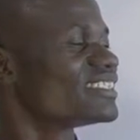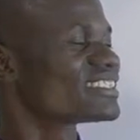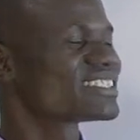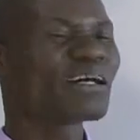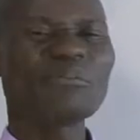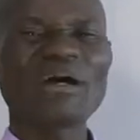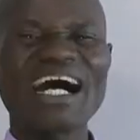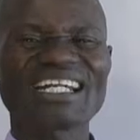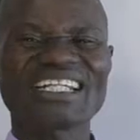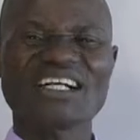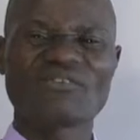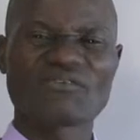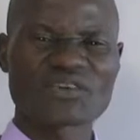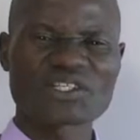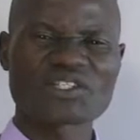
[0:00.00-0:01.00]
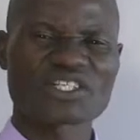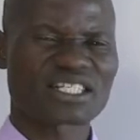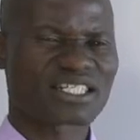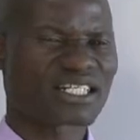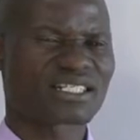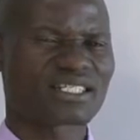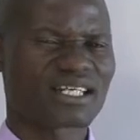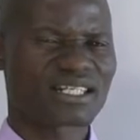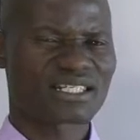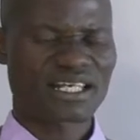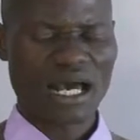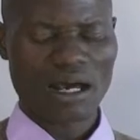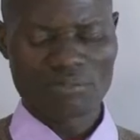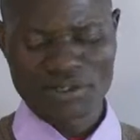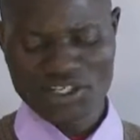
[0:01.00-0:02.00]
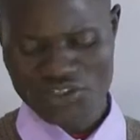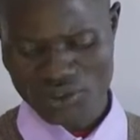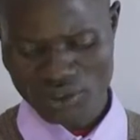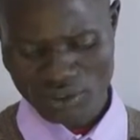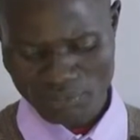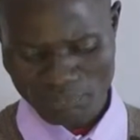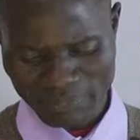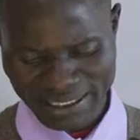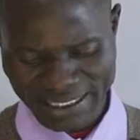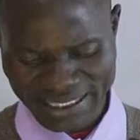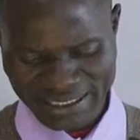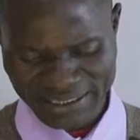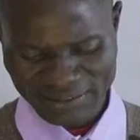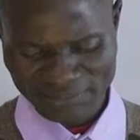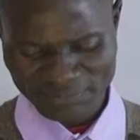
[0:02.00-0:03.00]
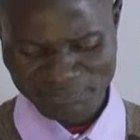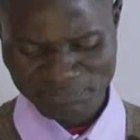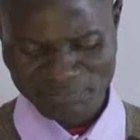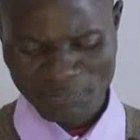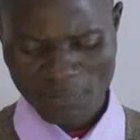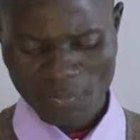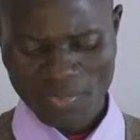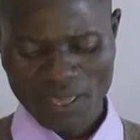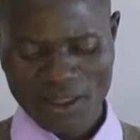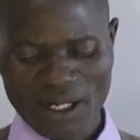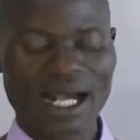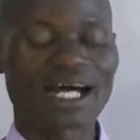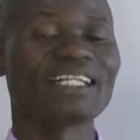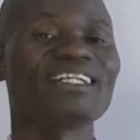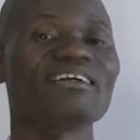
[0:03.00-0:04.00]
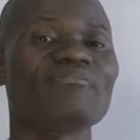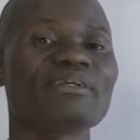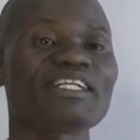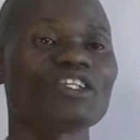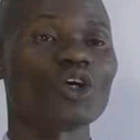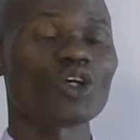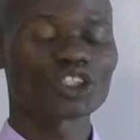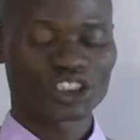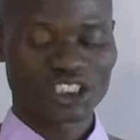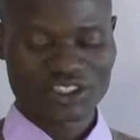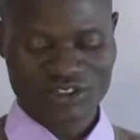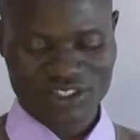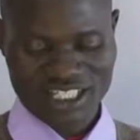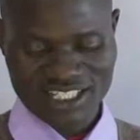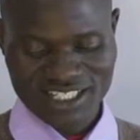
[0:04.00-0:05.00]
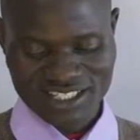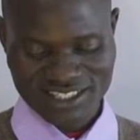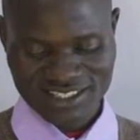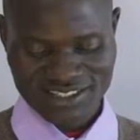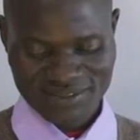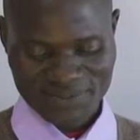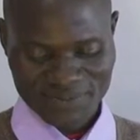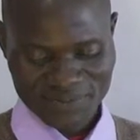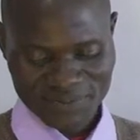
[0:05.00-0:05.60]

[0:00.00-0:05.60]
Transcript: some other features such as abyssal plain and the mid-ocean ridges.